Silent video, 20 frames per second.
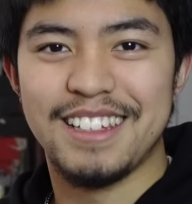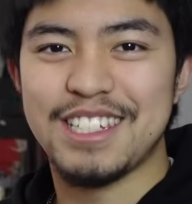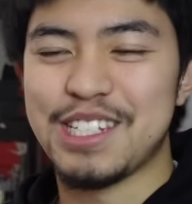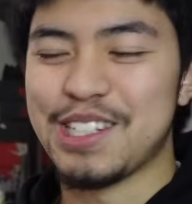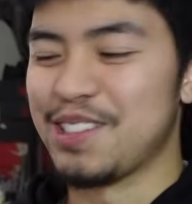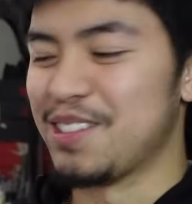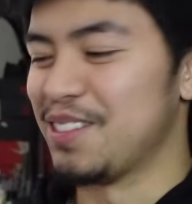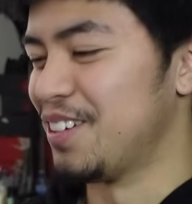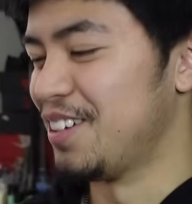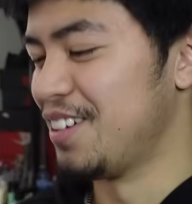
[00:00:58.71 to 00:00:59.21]

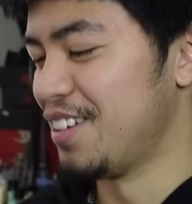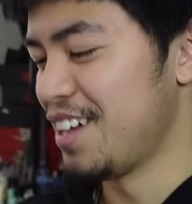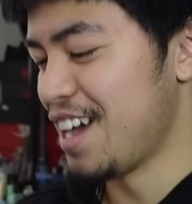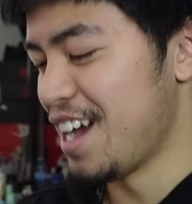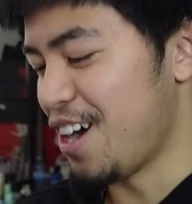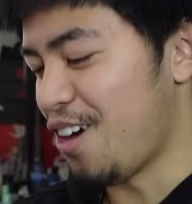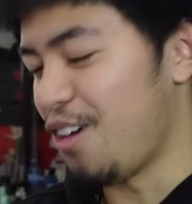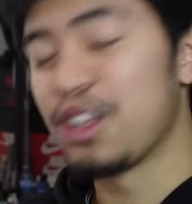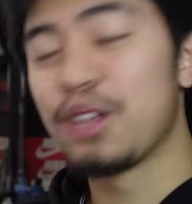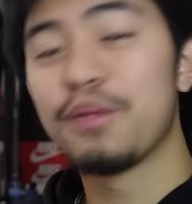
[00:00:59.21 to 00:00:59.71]
So
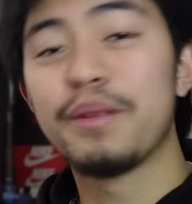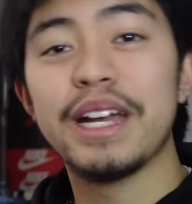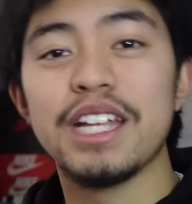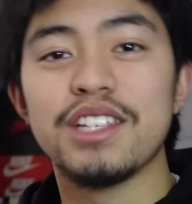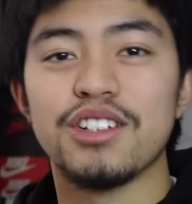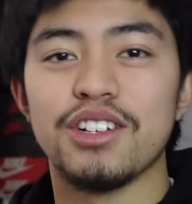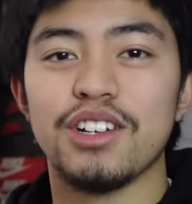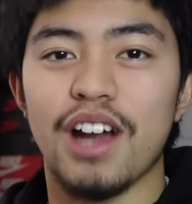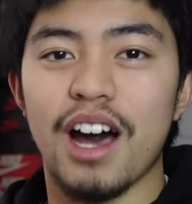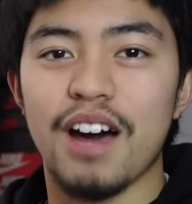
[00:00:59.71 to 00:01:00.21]
only way
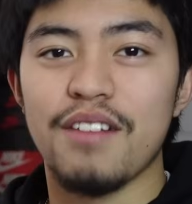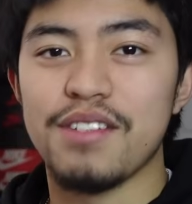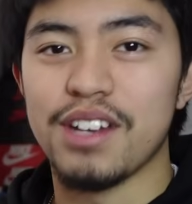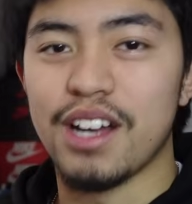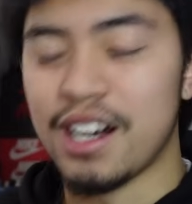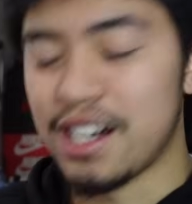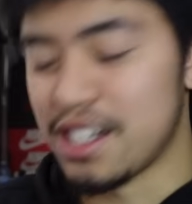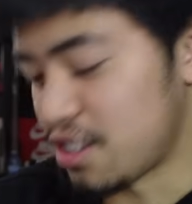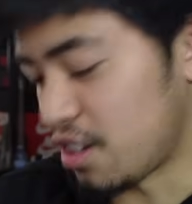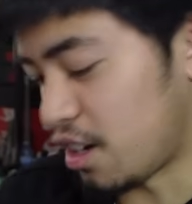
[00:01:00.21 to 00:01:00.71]
to turn it off
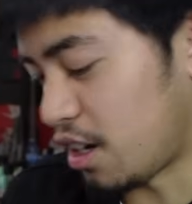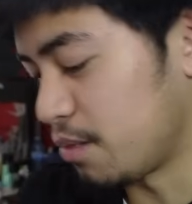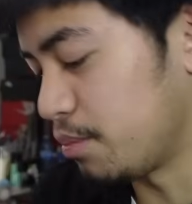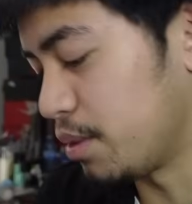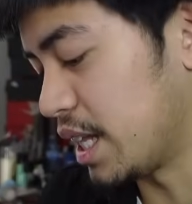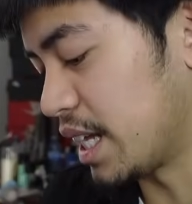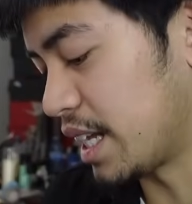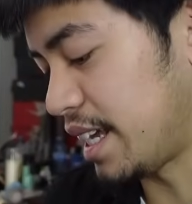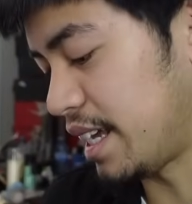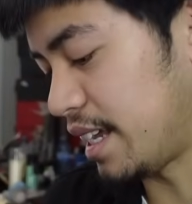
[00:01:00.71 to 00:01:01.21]
and on is to
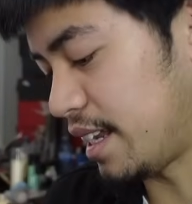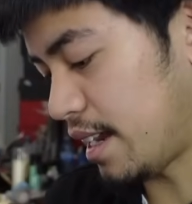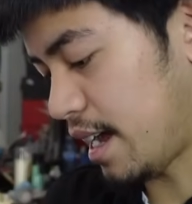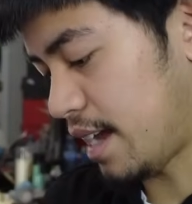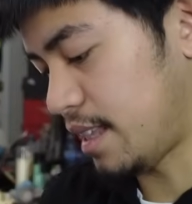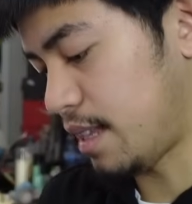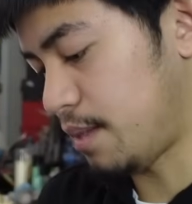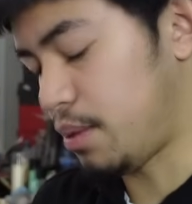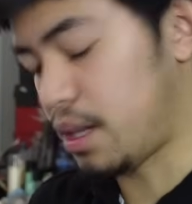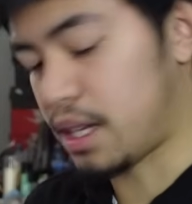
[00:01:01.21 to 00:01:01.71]
unplug it
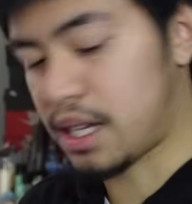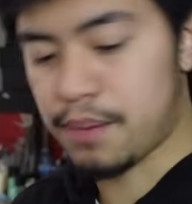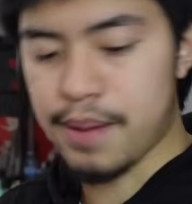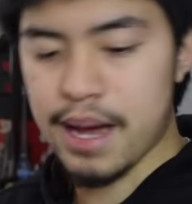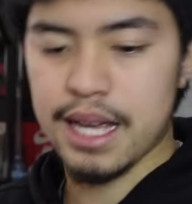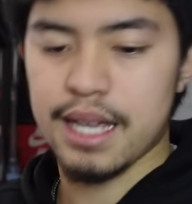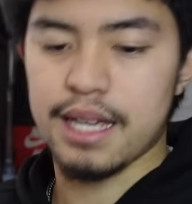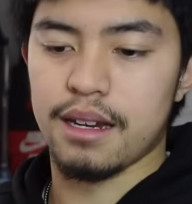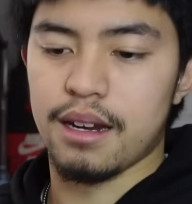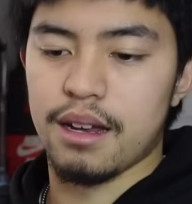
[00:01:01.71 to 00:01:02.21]
and then plug it
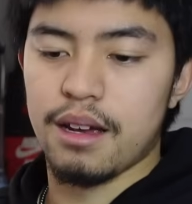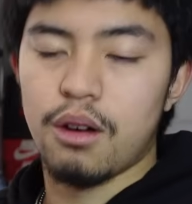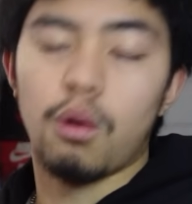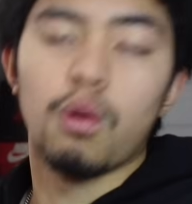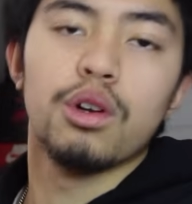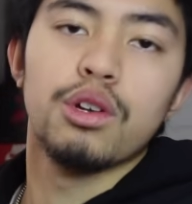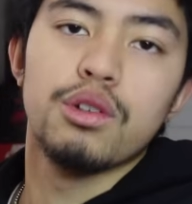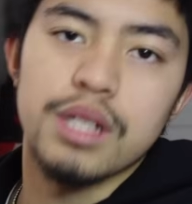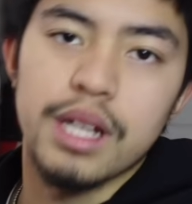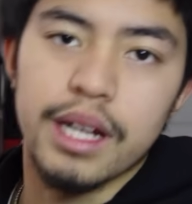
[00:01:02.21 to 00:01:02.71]
back in,
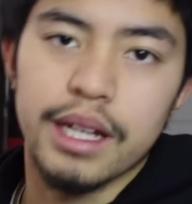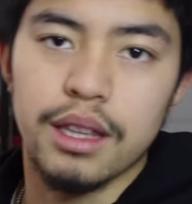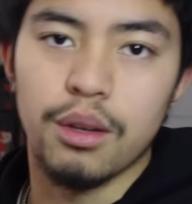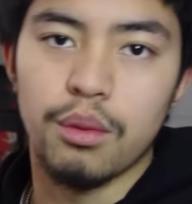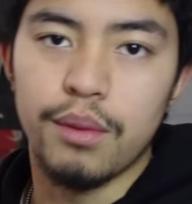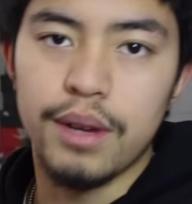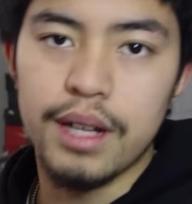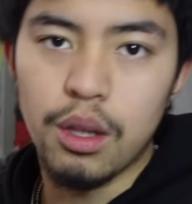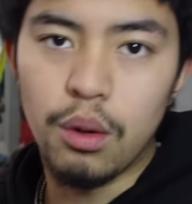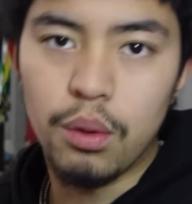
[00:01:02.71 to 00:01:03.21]
or use like
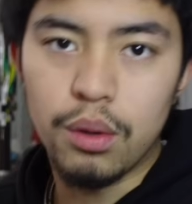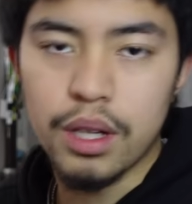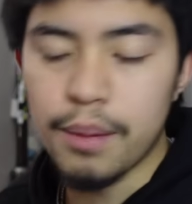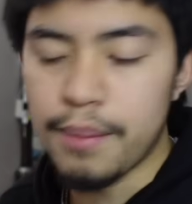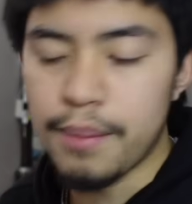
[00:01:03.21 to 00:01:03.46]
the reload